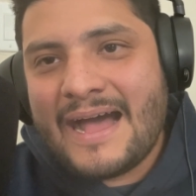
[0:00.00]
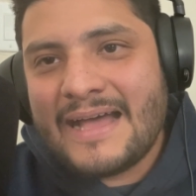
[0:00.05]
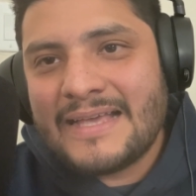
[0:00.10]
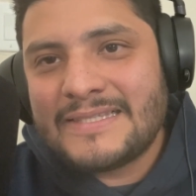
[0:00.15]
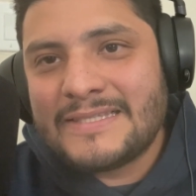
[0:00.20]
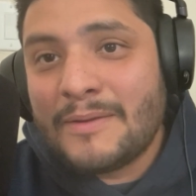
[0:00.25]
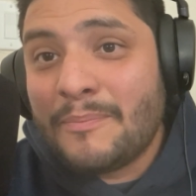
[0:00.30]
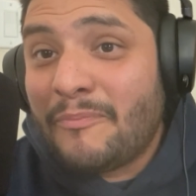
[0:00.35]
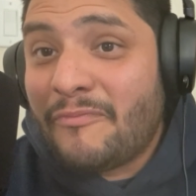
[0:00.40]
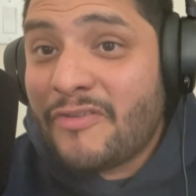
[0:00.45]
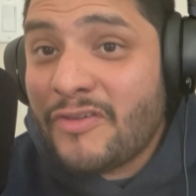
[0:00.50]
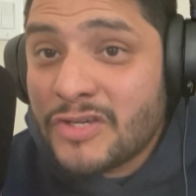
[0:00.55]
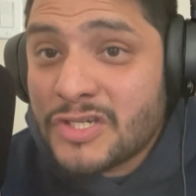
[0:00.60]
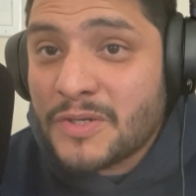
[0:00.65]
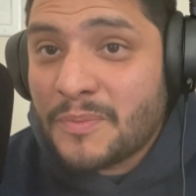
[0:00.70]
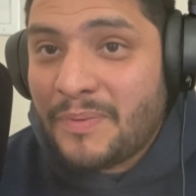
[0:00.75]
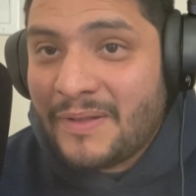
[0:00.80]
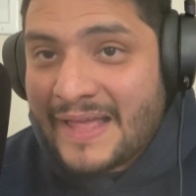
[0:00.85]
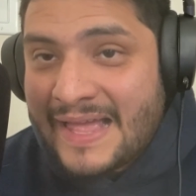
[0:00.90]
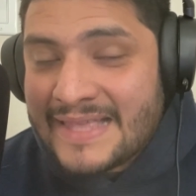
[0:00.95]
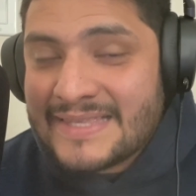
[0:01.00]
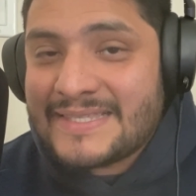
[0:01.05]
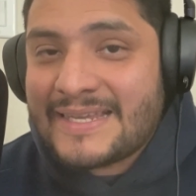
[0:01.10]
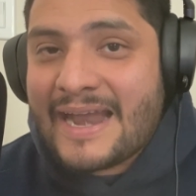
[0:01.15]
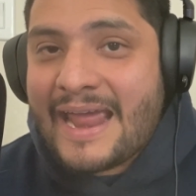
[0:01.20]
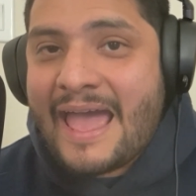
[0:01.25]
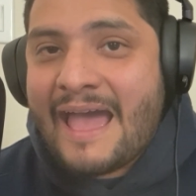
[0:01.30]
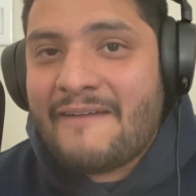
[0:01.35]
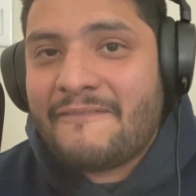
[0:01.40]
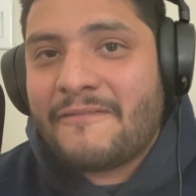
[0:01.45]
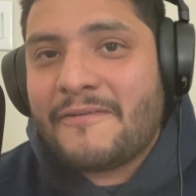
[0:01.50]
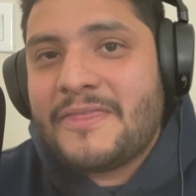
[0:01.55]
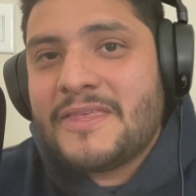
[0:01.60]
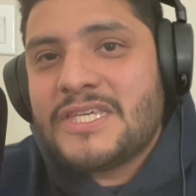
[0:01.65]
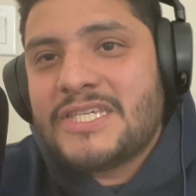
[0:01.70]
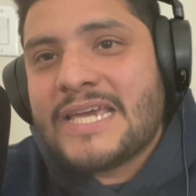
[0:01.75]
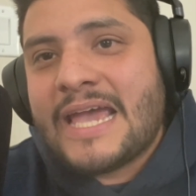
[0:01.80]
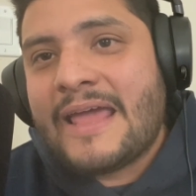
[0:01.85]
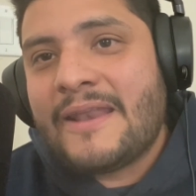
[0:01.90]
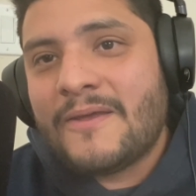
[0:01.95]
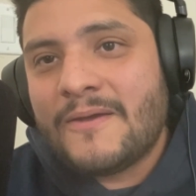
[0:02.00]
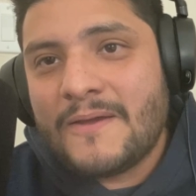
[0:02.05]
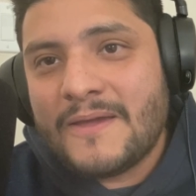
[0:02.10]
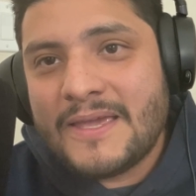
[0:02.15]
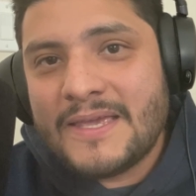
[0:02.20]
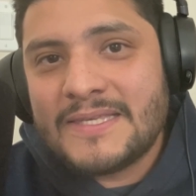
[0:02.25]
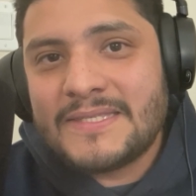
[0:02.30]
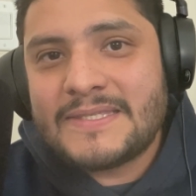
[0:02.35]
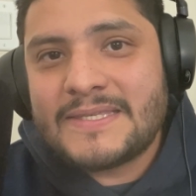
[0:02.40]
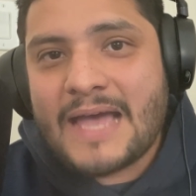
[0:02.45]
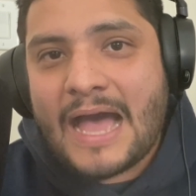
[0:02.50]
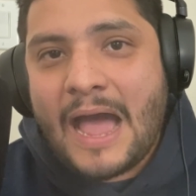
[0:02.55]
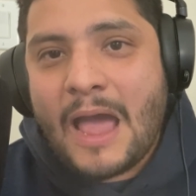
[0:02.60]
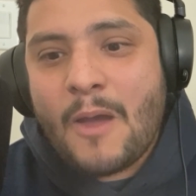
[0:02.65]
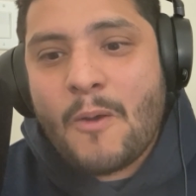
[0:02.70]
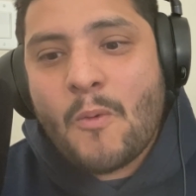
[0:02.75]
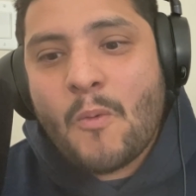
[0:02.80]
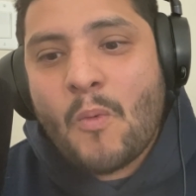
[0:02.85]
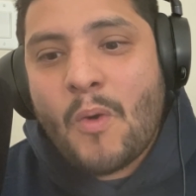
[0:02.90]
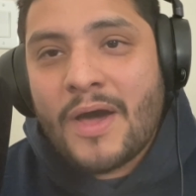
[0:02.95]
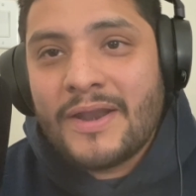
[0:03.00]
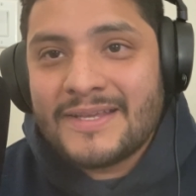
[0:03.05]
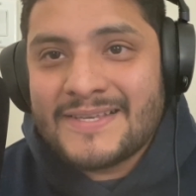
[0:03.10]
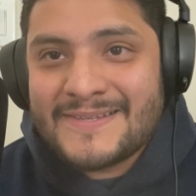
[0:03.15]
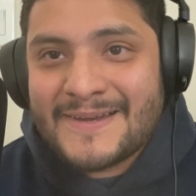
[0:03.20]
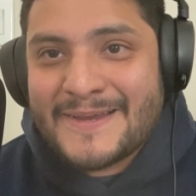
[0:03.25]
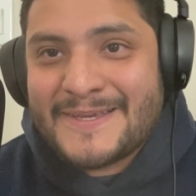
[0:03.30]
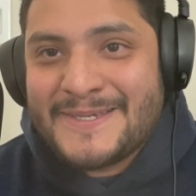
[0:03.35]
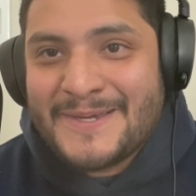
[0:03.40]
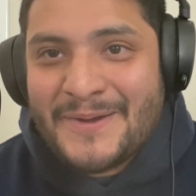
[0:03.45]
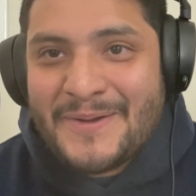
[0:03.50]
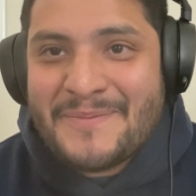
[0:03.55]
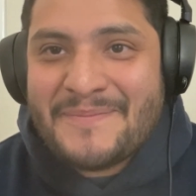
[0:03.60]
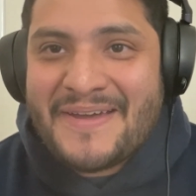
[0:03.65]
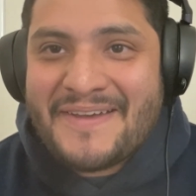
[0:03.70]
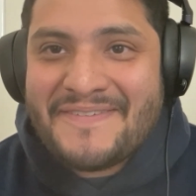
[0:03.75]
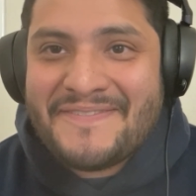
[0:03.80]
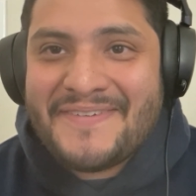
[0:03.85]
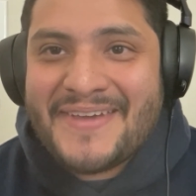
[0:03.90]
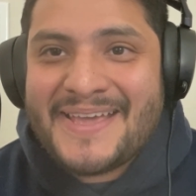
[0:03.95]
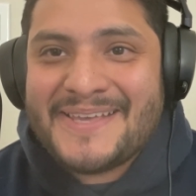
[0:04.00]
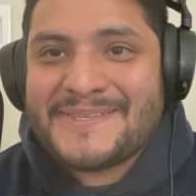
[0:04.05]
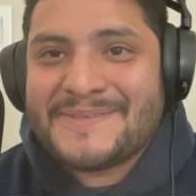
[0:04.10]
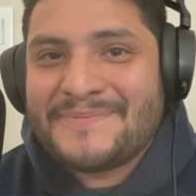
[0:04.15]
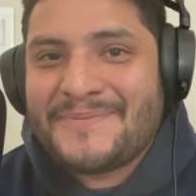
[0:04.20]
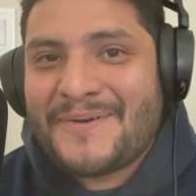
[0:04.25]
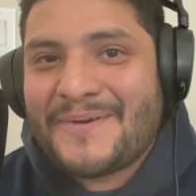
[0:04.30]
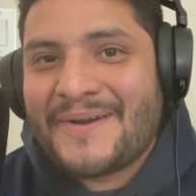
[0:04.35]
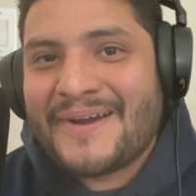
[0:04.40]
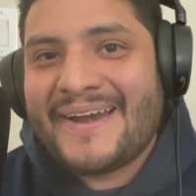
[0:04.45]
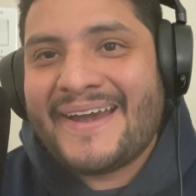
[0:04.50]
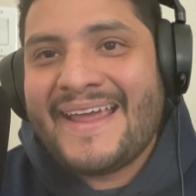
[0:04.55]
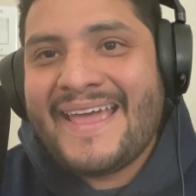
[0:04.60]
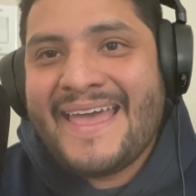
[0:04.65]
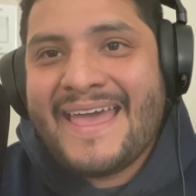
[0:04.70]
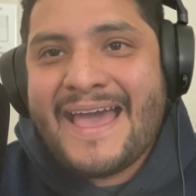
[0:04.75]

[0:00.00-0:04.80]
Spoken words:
Some future plans that I have for the channel is I want to start showing my face more.